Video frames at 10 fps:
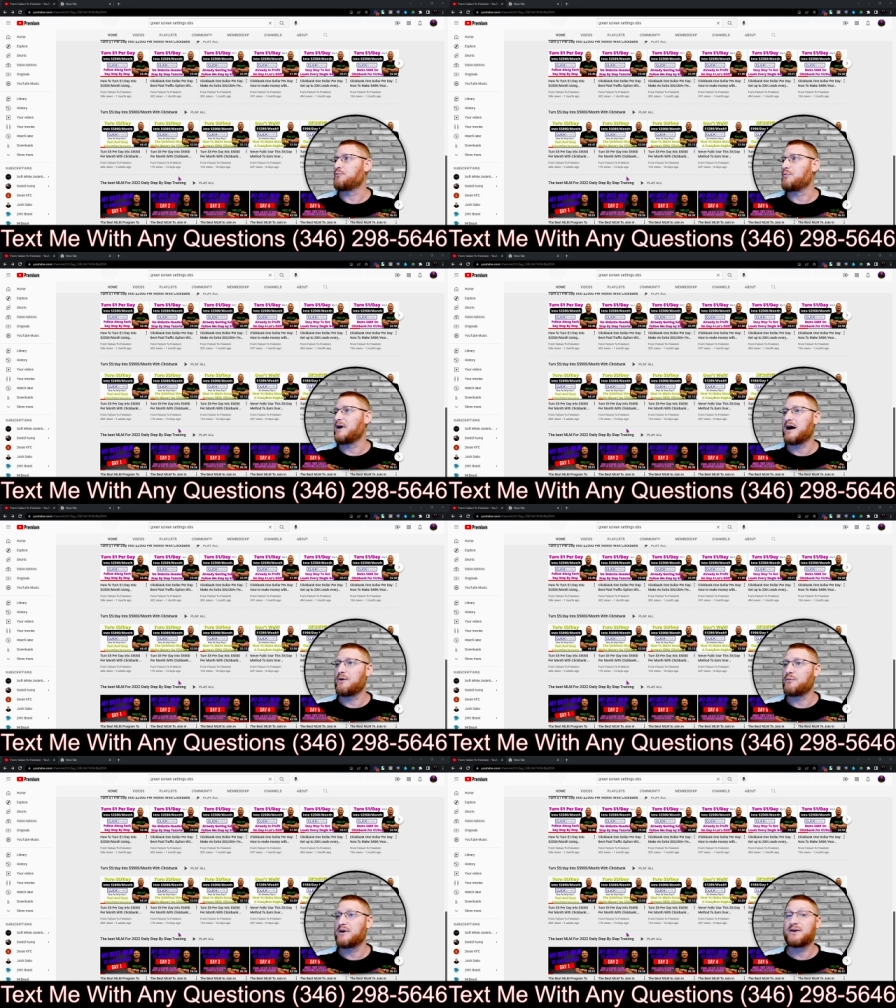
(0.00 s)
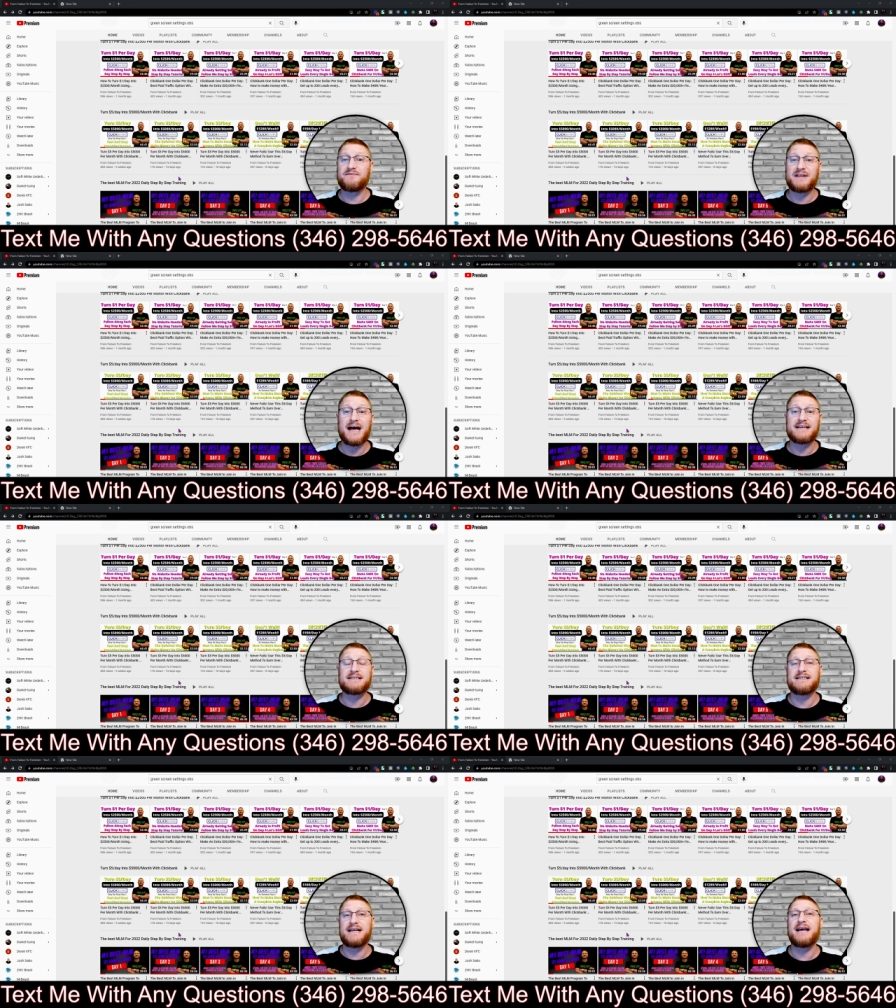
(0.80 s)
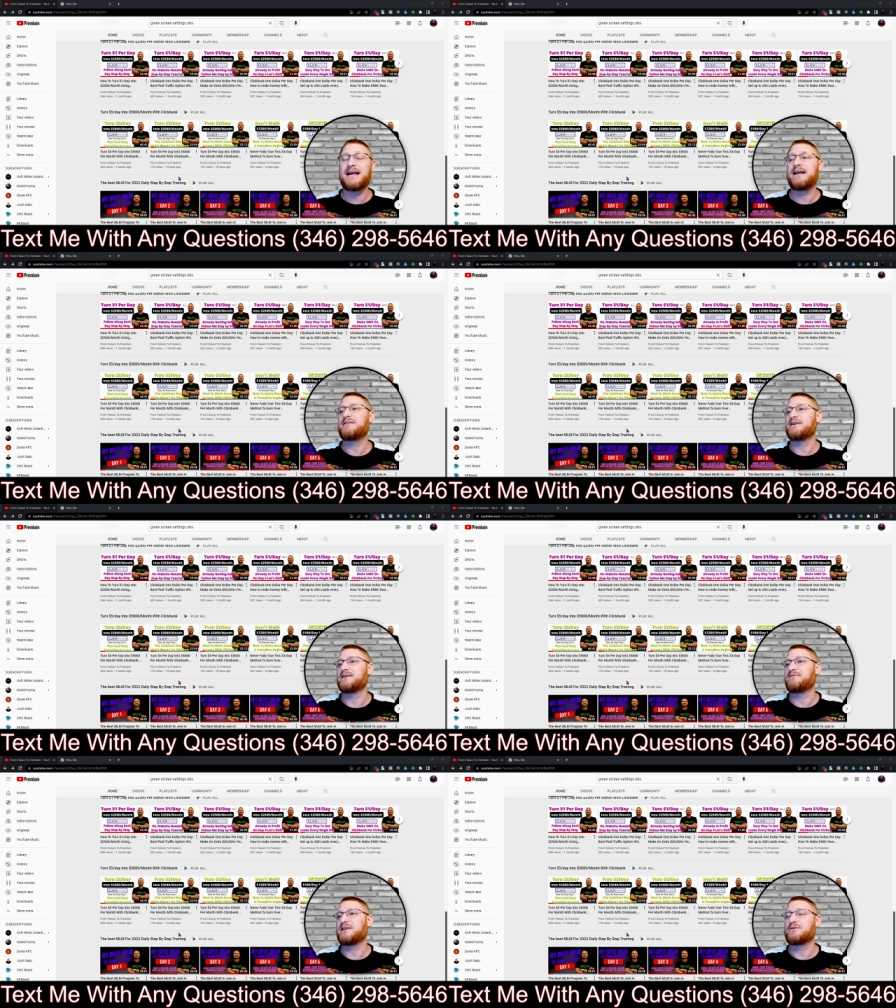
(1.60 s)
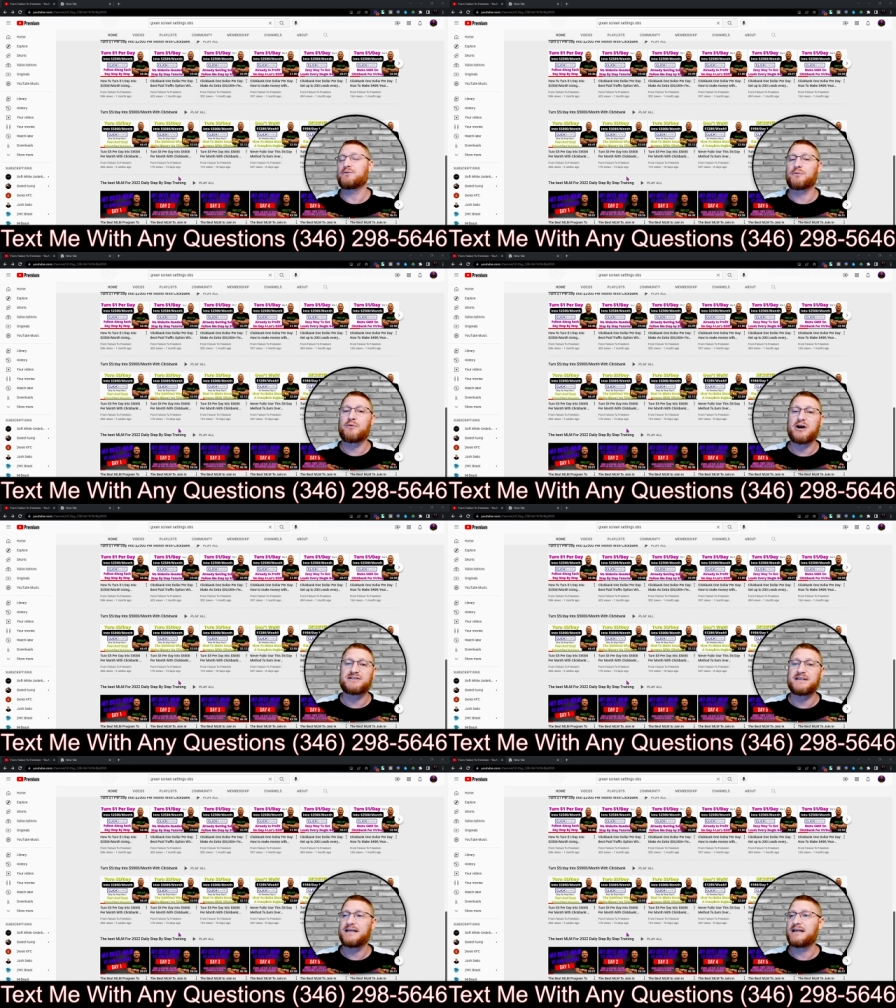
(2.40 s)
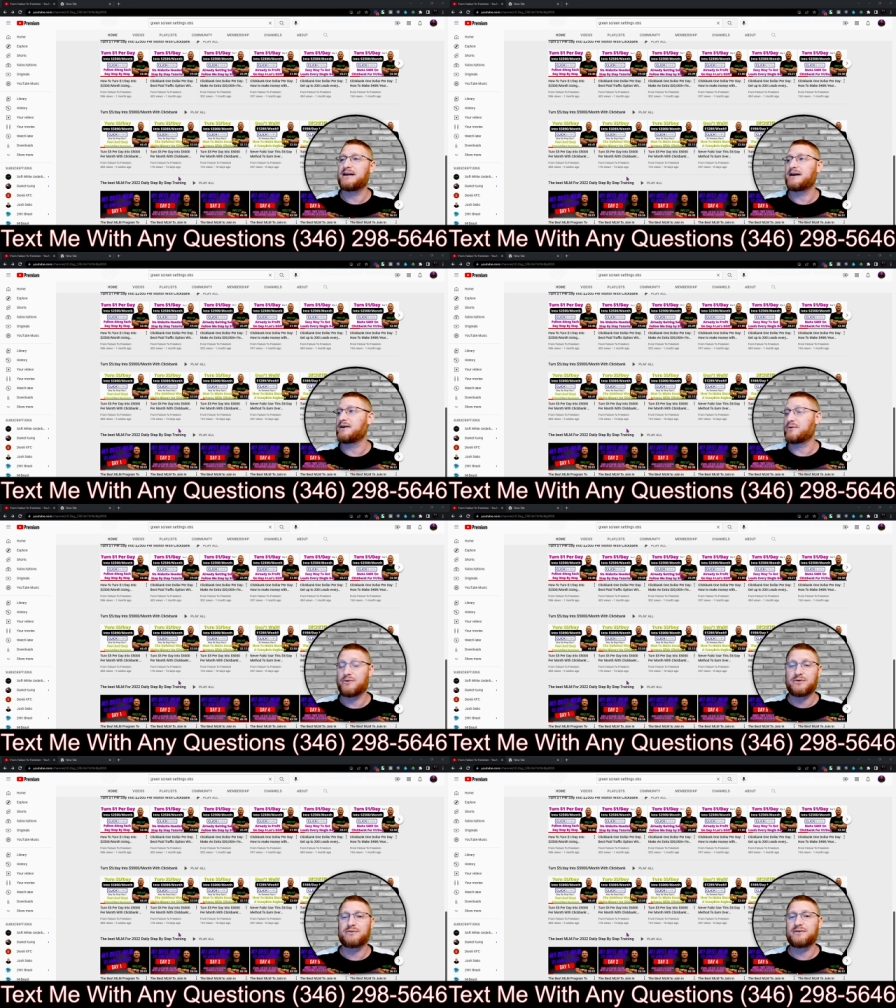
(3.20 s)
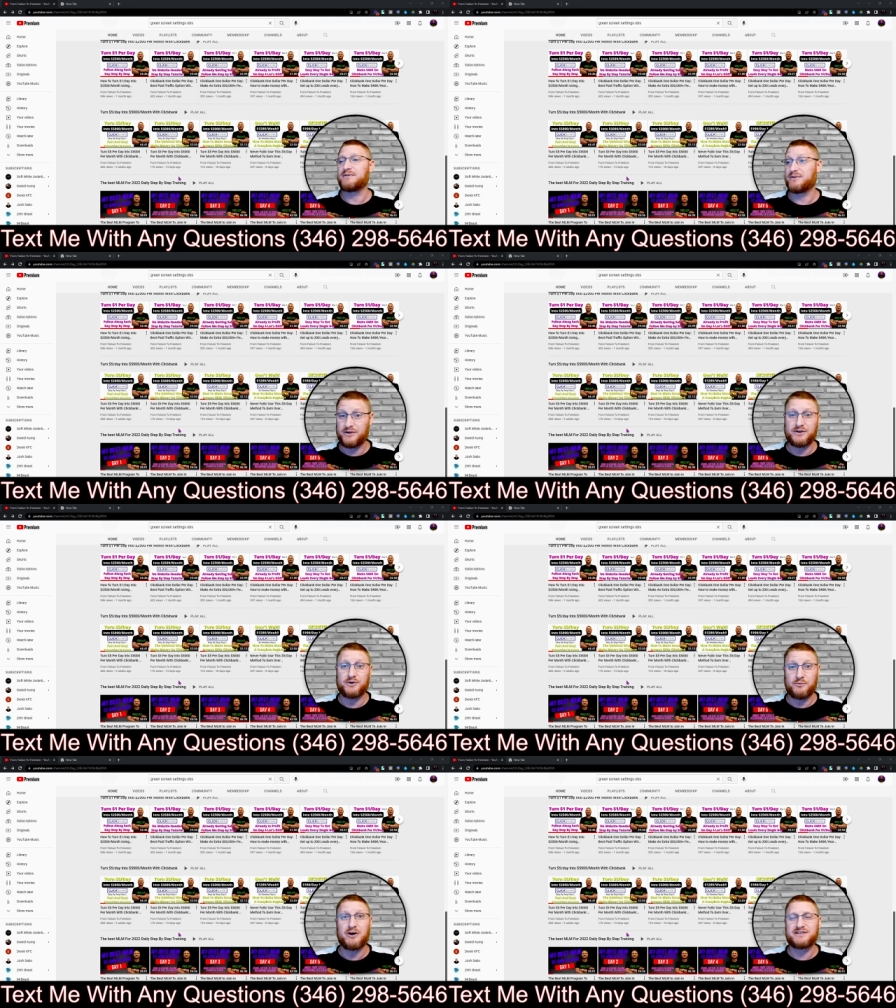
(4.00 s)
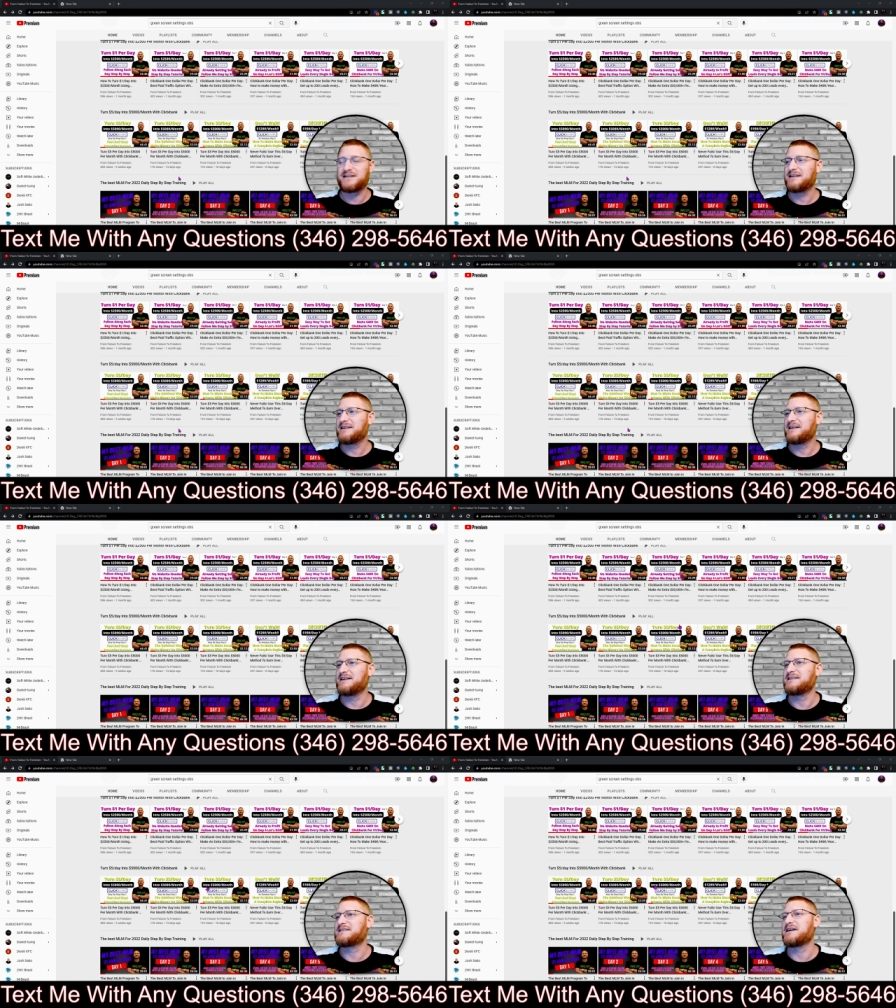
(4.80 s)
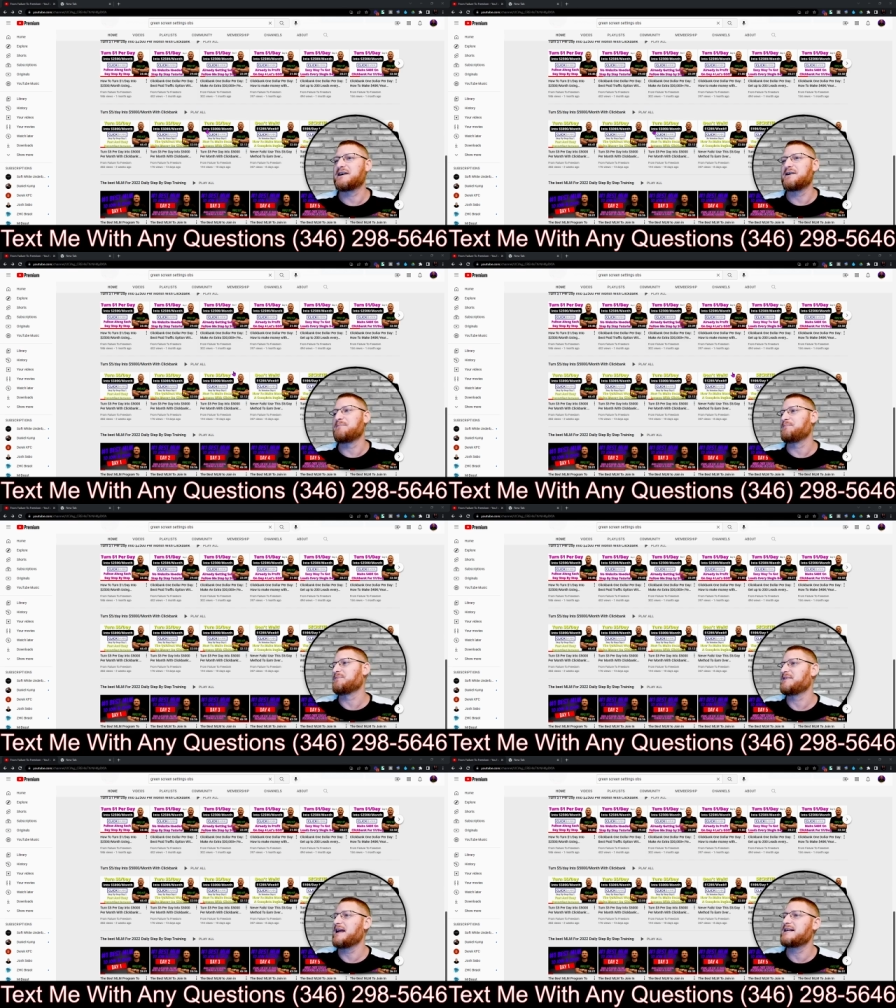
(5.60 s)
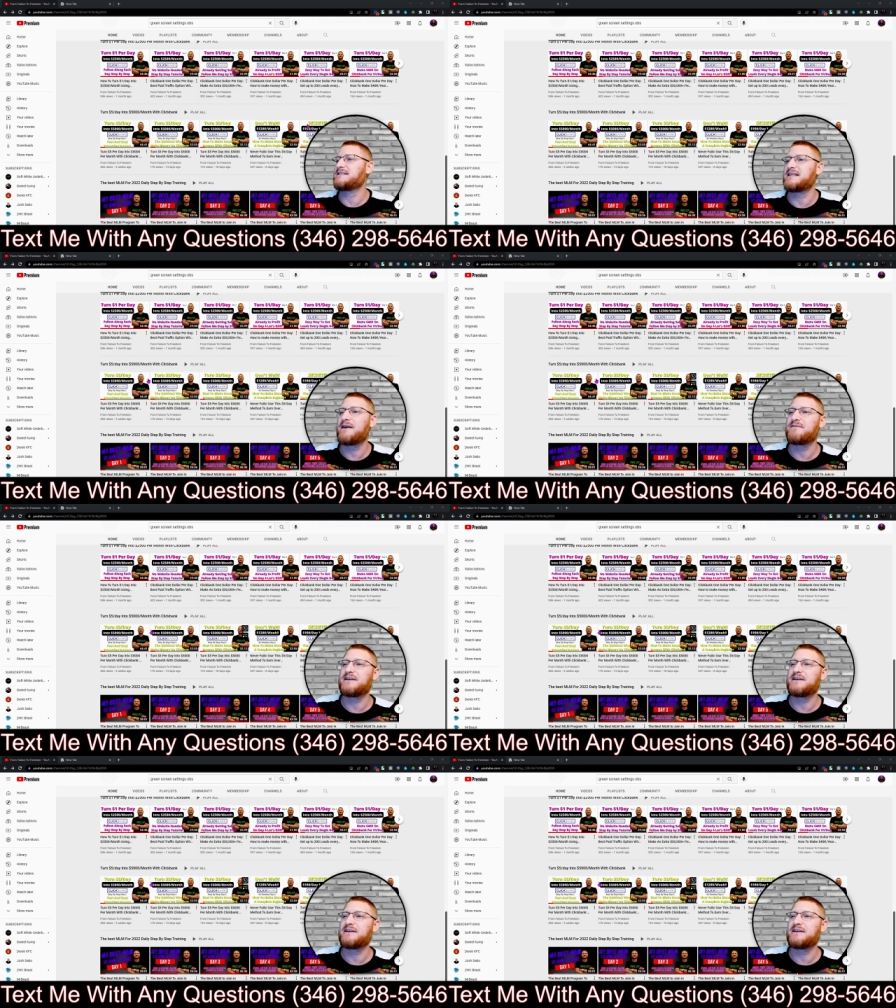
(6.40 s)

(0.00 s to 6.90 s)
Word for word: where you've landed today, the video that we're watching, or you're watching, is day 7